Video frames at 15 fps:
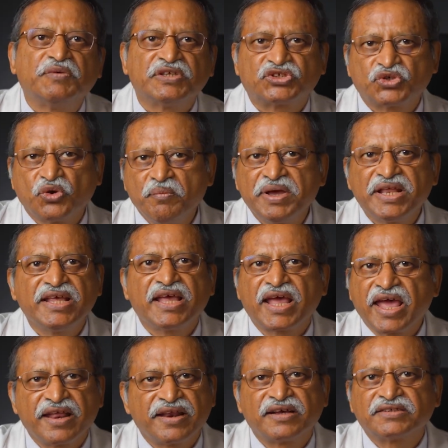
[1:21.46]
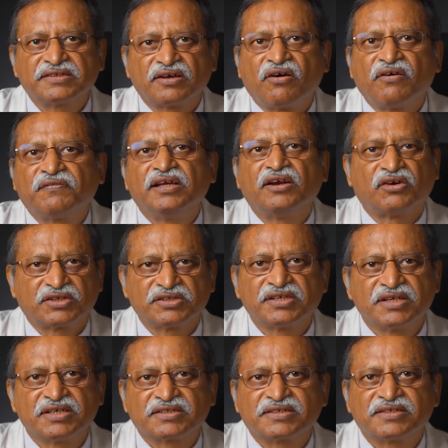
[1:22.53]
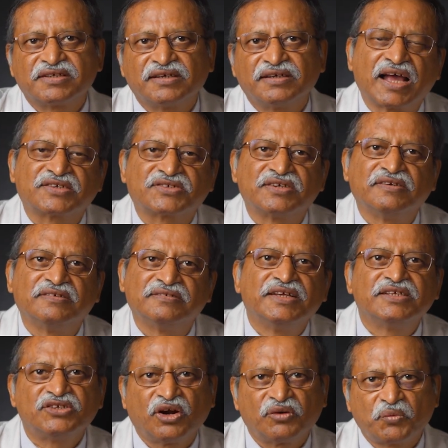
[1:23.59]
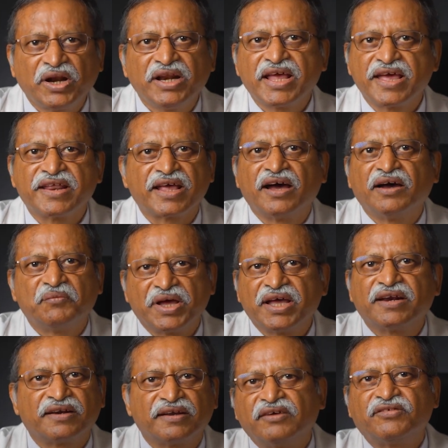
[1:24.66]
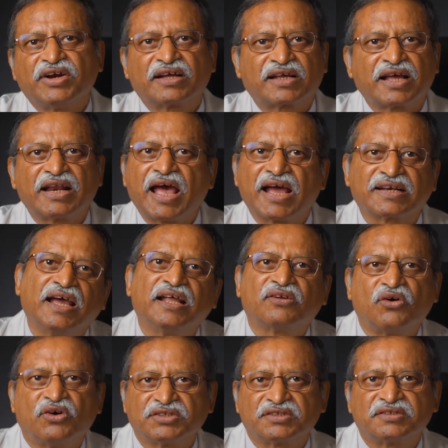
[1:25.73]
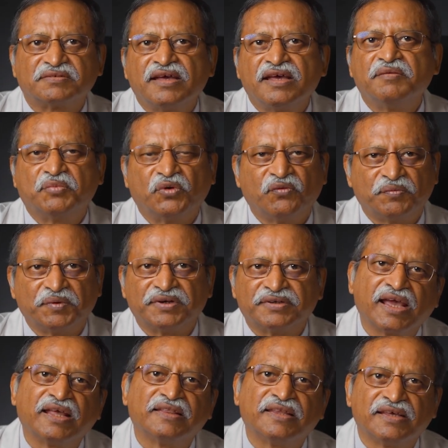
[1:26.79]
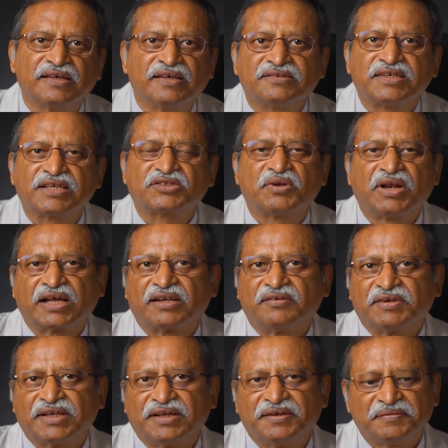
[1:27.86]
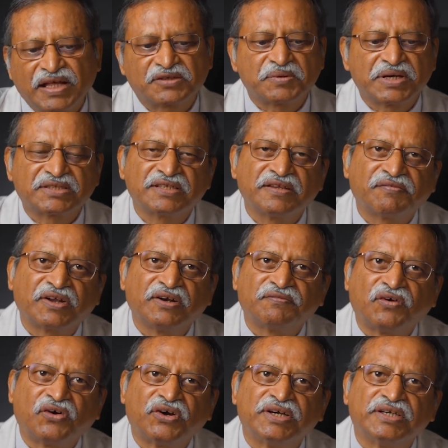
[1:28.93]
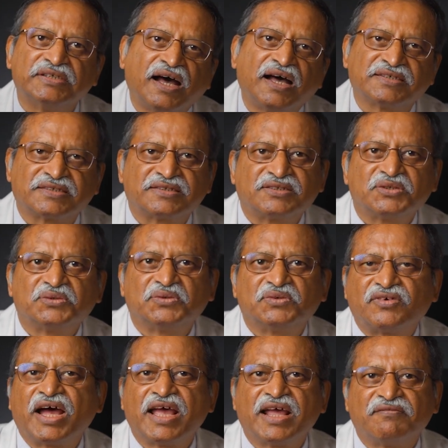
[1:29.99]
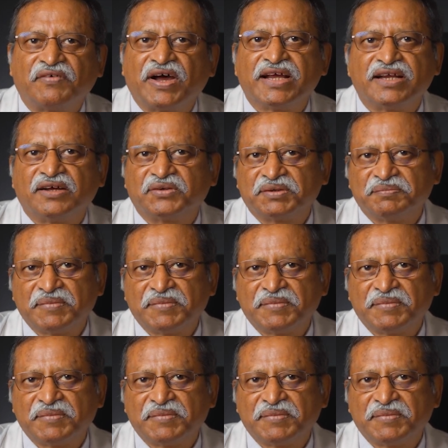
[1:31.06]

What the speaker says: with so many areas of erogenous action, there's not one area where a drug can act and cause improvement in the sexual activity. That's why it's difficult for us to try and find out a